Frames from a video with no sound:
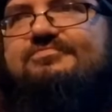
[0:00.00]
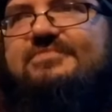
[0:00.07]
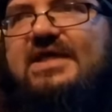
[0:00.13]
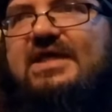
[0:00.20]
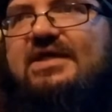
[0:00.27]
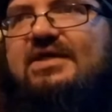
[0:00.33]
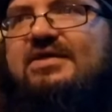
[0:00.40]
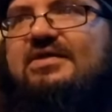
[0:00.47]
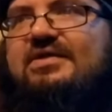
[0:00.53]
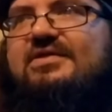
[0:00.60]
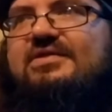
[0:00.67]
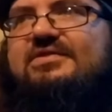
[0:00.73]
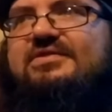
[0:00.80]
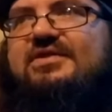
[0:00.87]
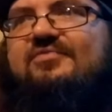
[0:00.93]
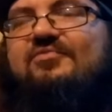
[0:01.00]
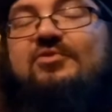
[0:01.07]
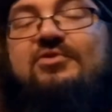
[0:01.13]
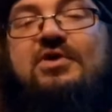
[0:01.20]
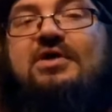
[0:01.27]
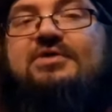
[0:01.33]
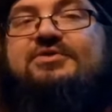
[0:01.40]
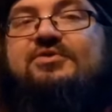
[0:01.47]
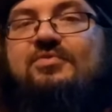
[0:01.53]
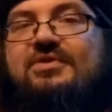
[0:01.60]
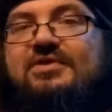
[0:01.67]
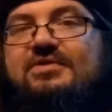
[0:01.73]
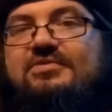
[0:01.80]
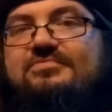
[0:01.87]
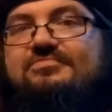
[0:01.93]
And if you're not
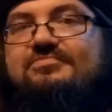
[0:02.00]
doing it,